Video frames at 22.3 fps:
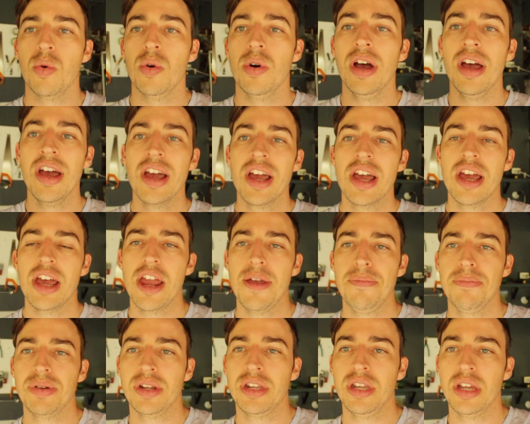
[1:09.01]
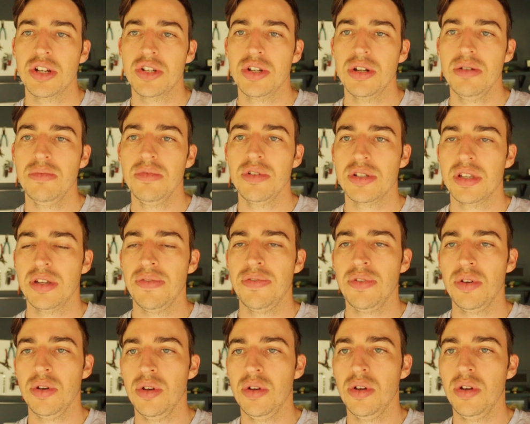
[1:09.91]
more heat protection, because
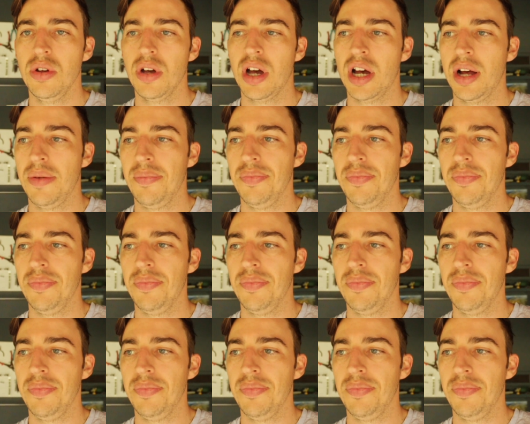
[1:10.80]
if you